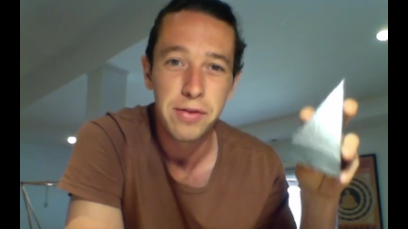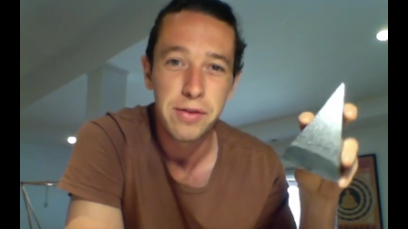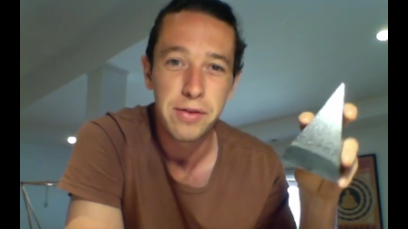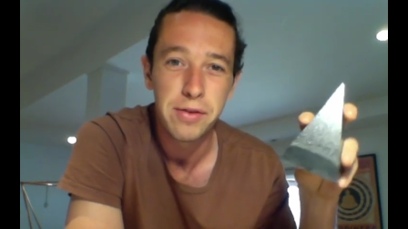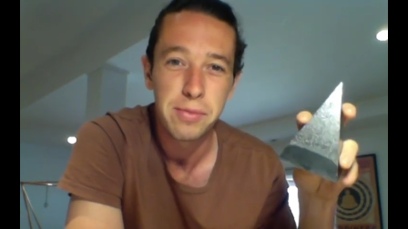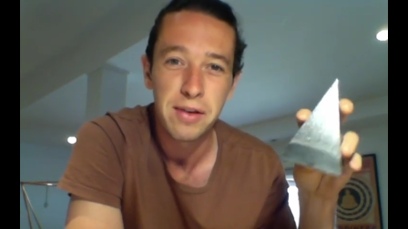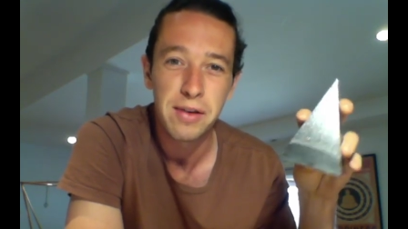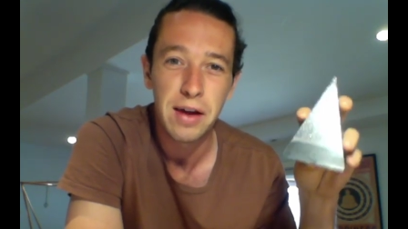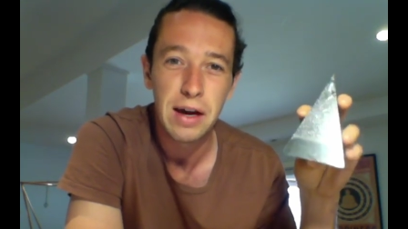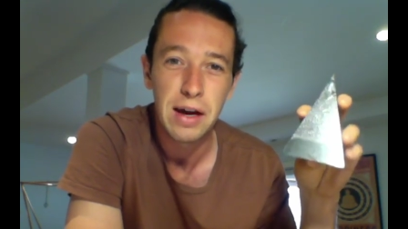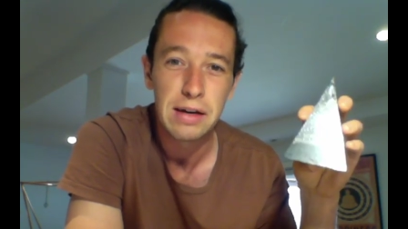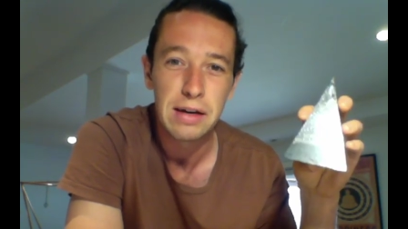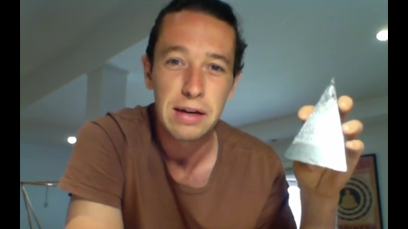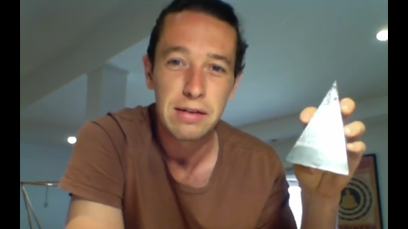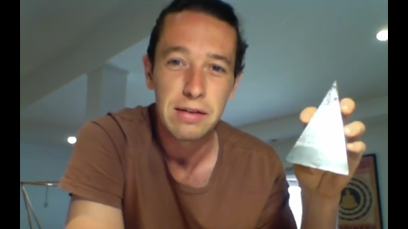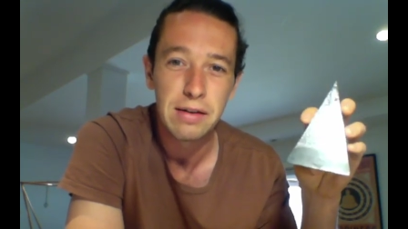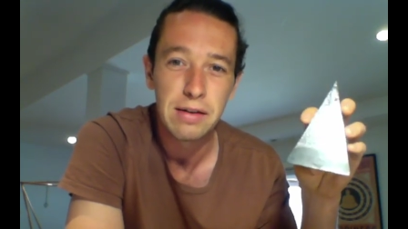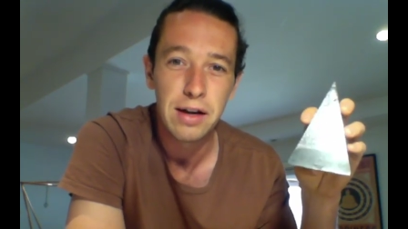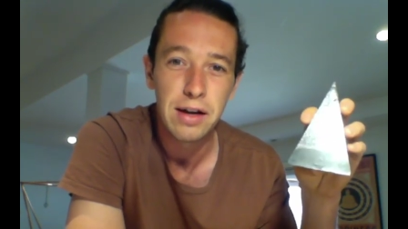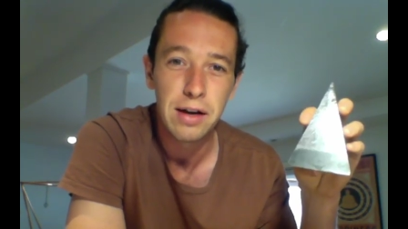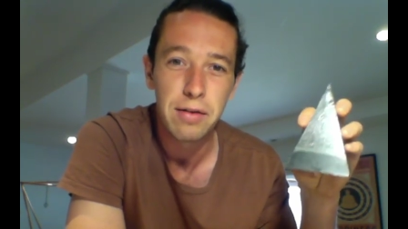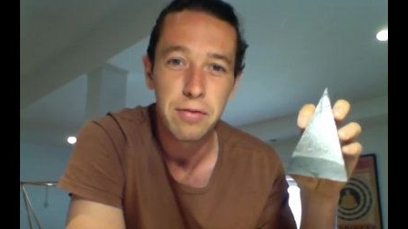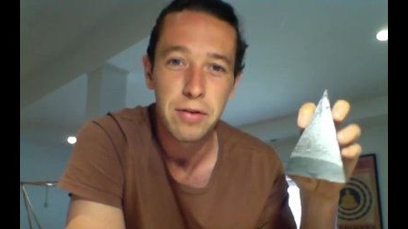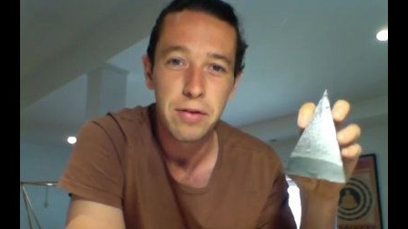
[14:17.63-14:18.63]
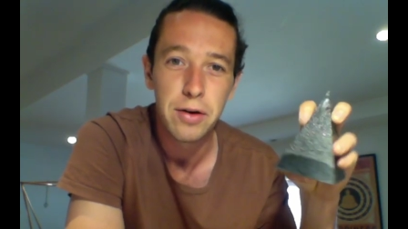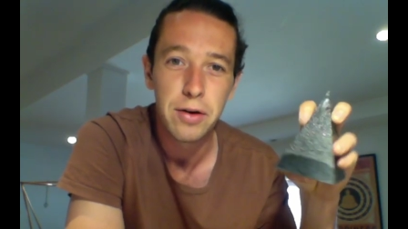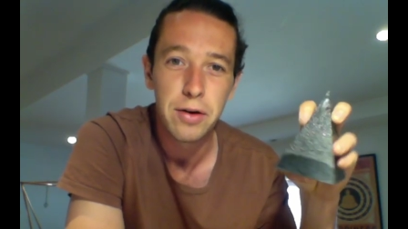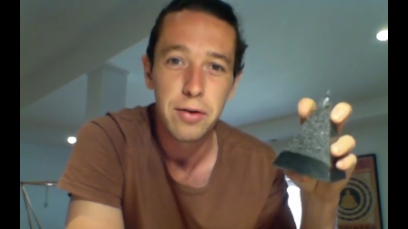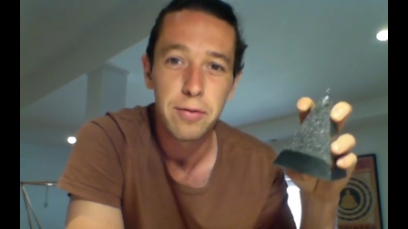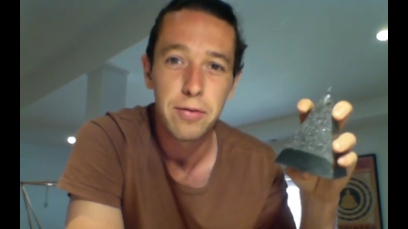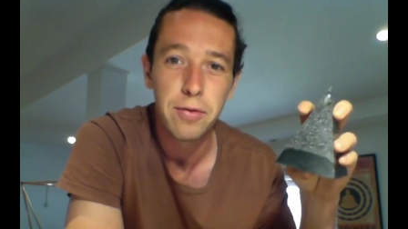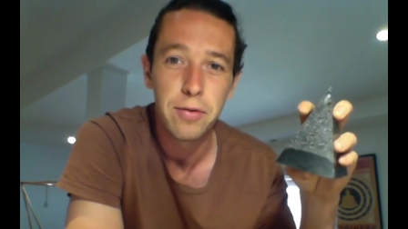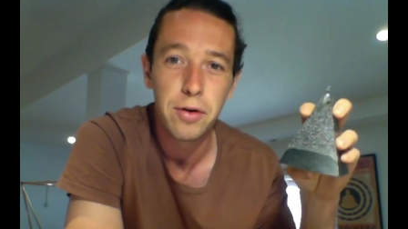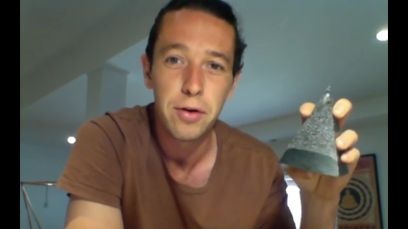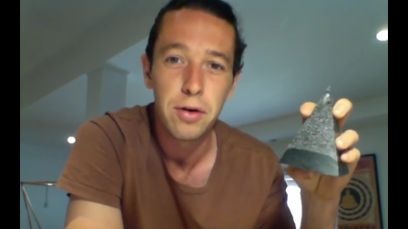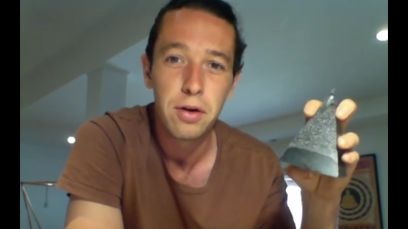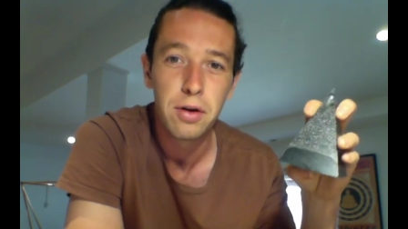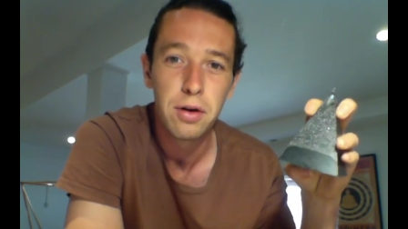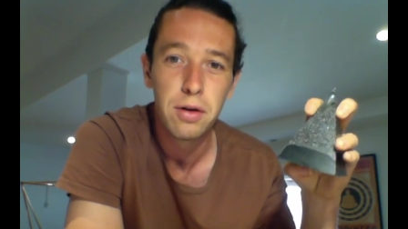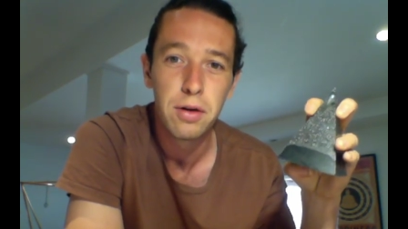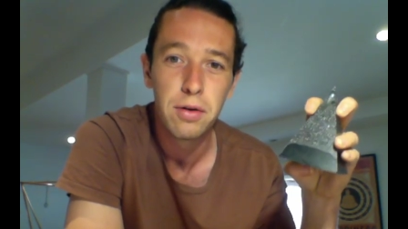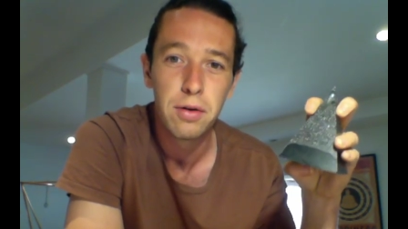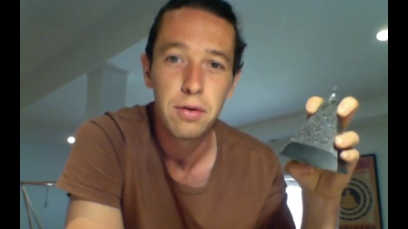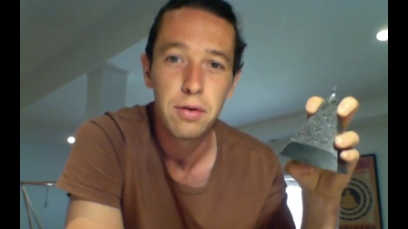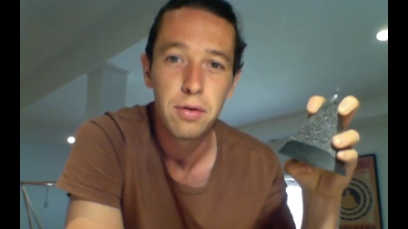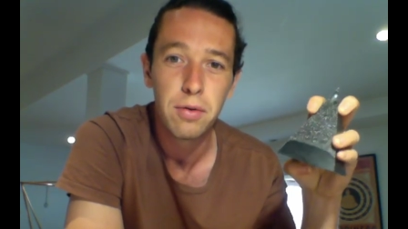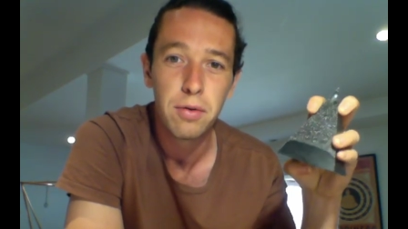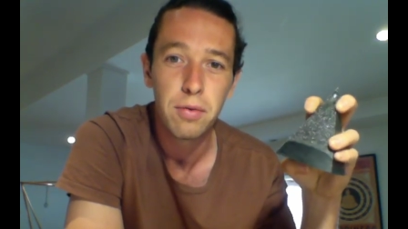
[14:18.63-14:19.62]
I'm starting to get a feel for
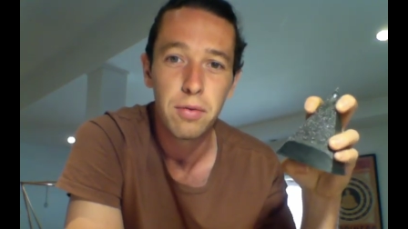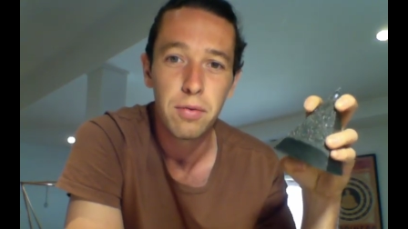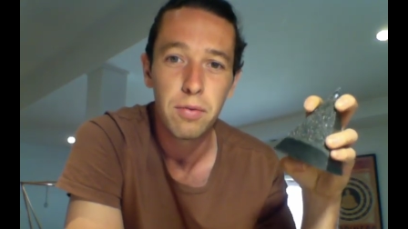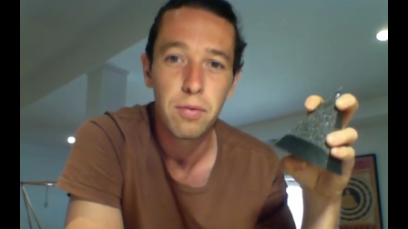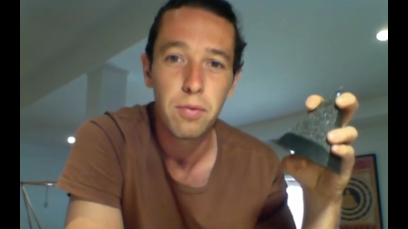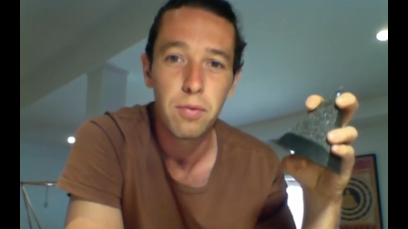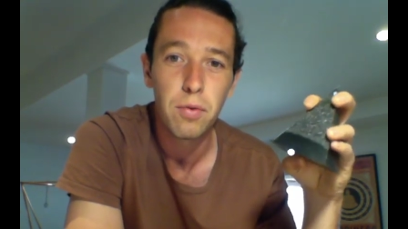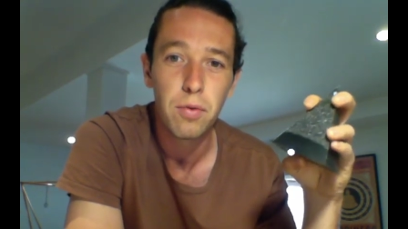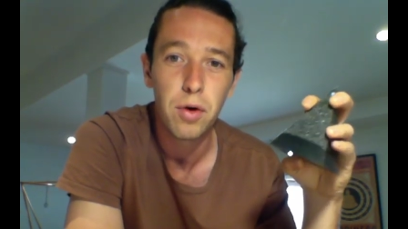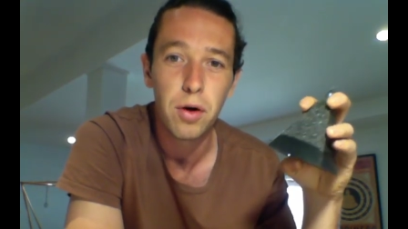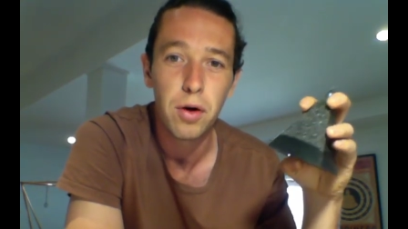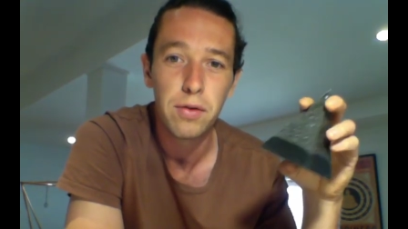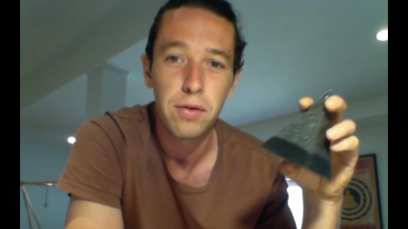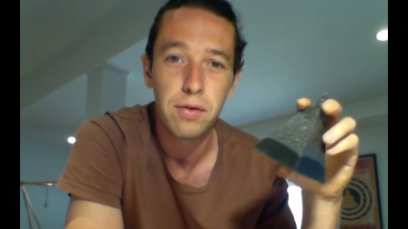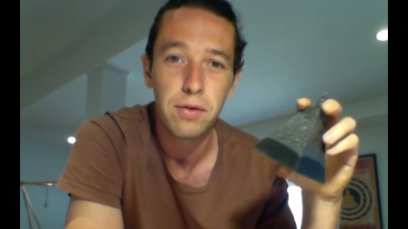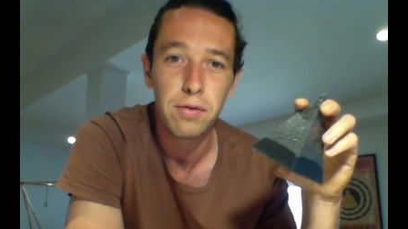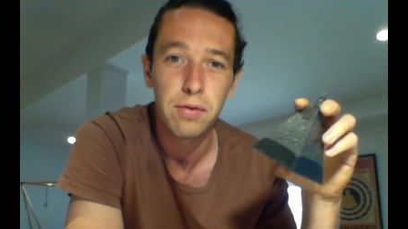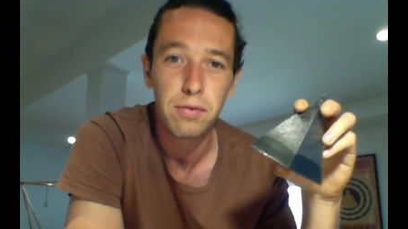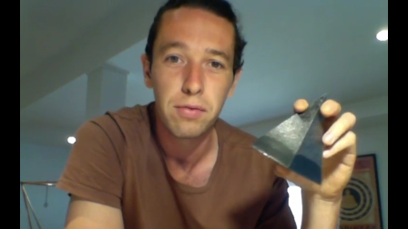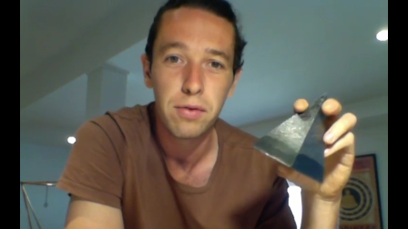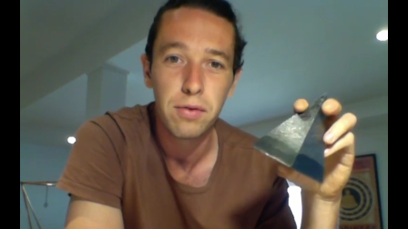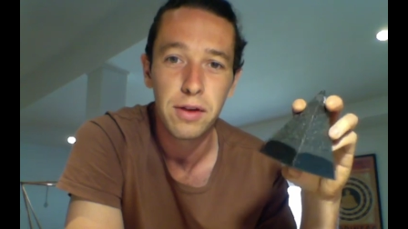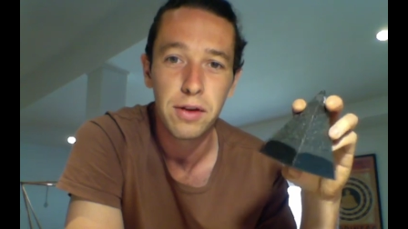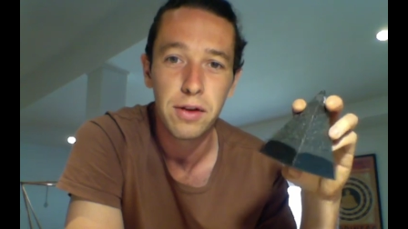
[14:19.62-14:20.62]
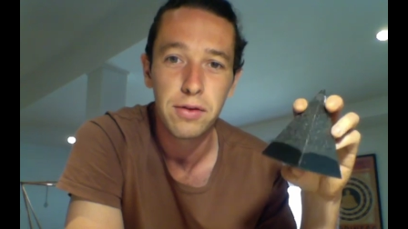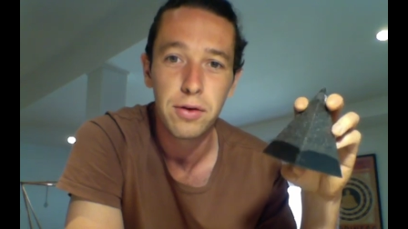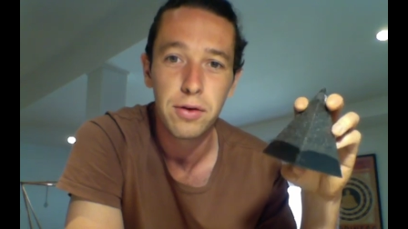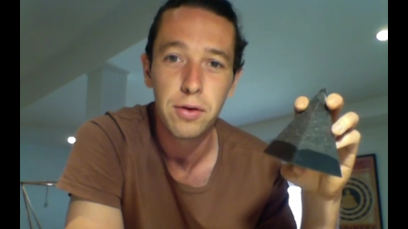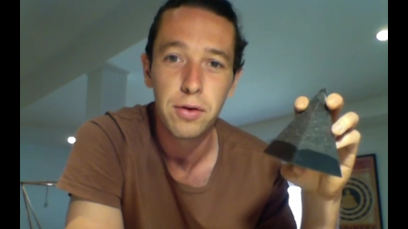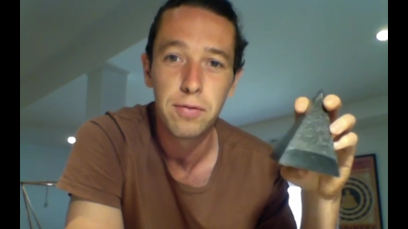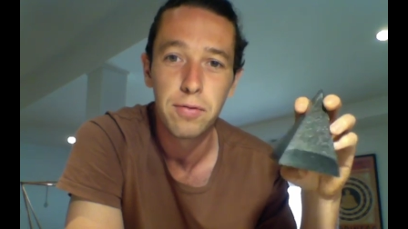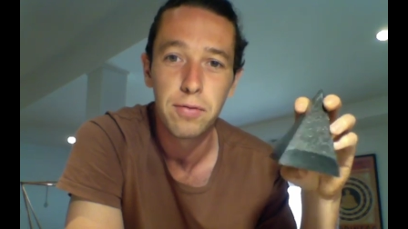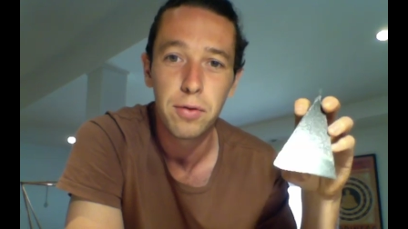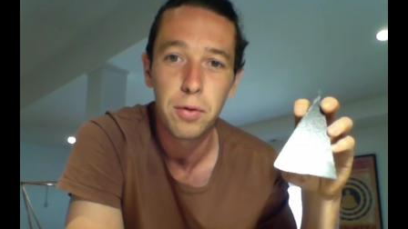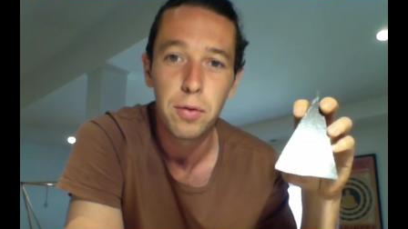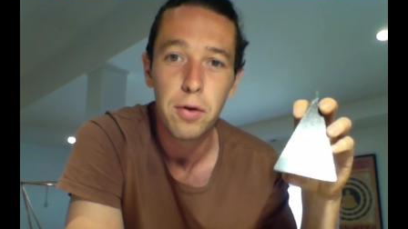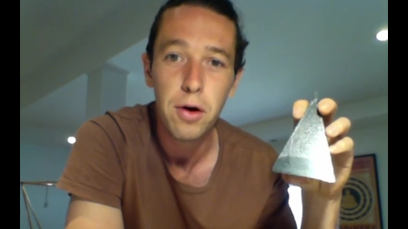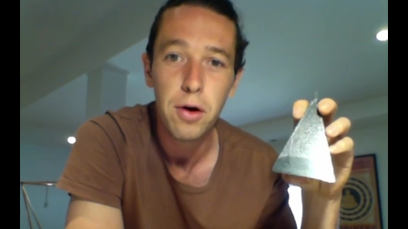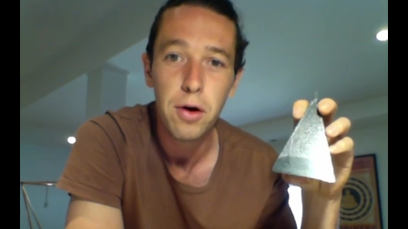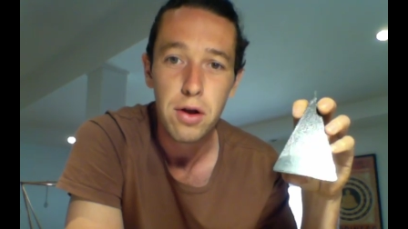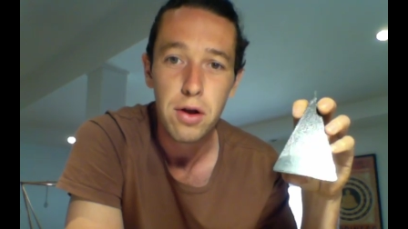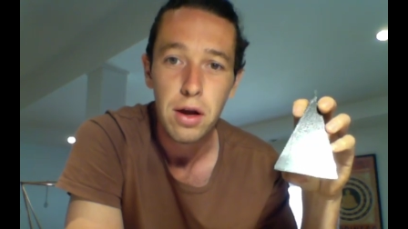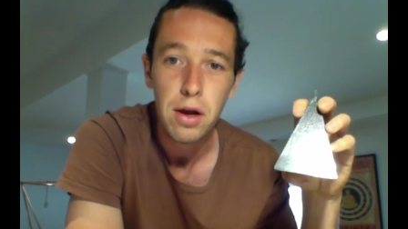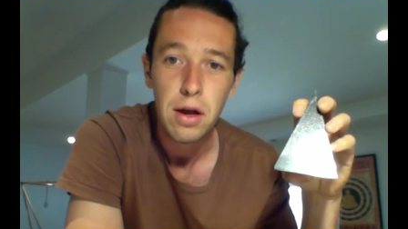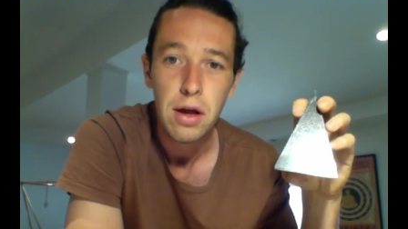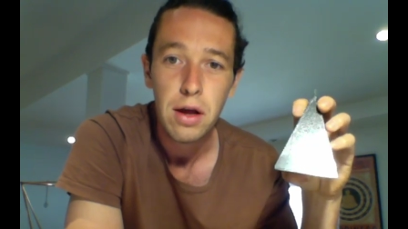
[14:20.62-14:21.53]
what is good for what.